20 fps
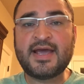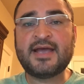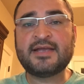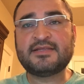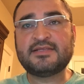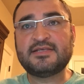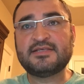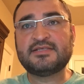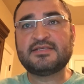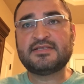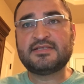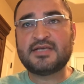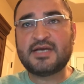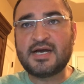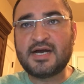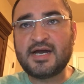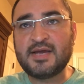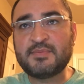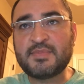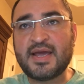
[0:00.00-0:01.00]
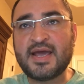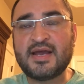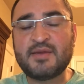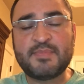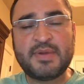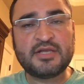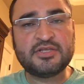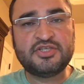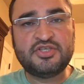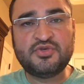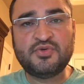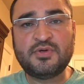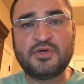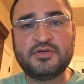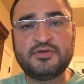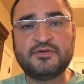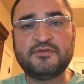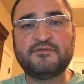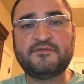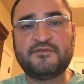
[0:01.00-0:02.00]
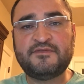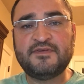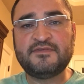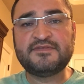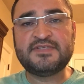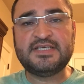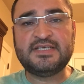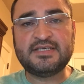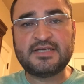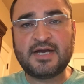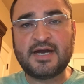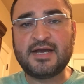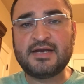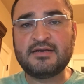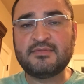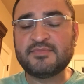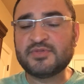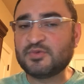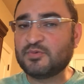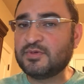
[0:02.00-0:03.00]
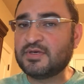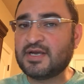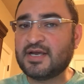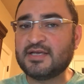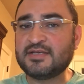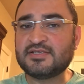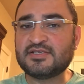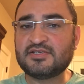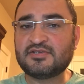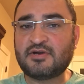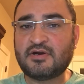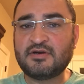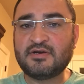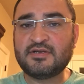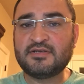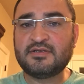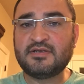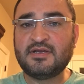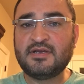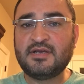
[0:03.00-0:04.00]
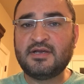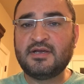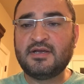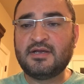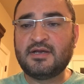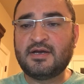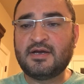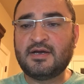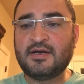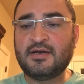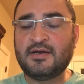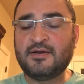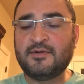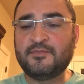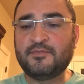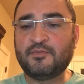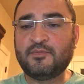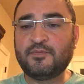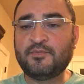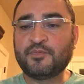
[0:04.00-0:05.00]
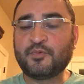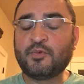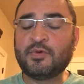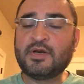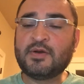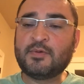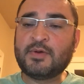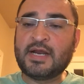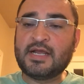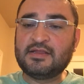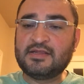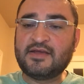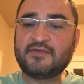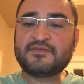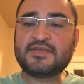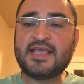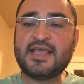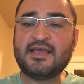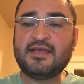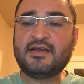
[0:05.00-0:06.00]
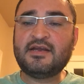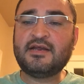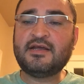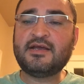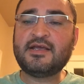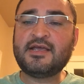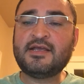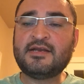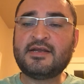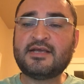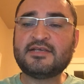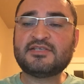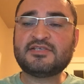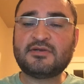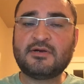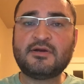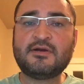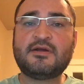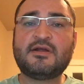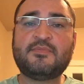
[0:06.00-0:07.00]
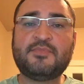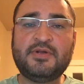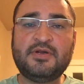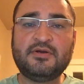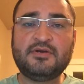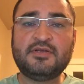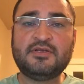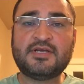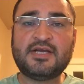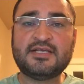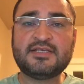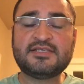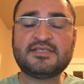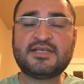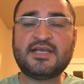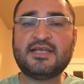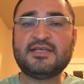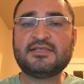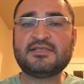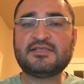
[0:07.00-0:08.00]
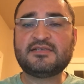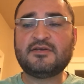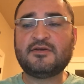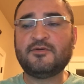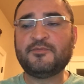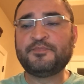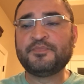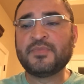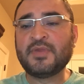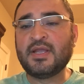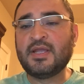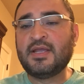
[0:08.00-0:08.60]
At the time, I had about 215 items when I started, when I left Canada and I started up here in the United States. So